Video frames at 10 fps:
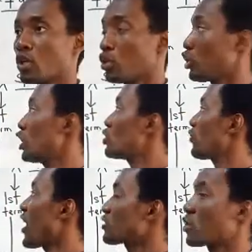You need to
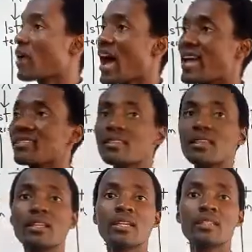factorize
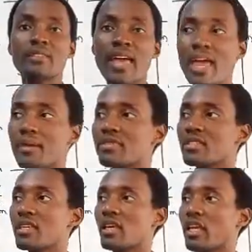
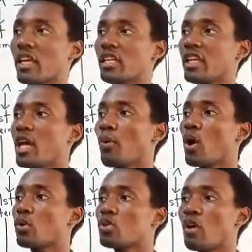terms in the
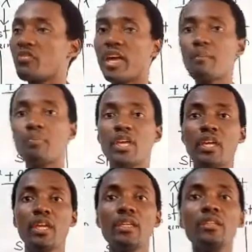neighborhood of them
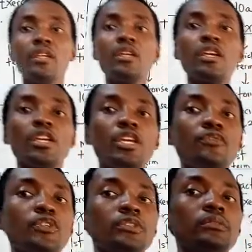being
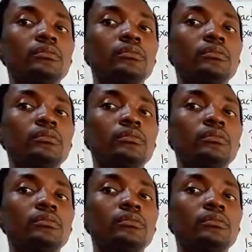even.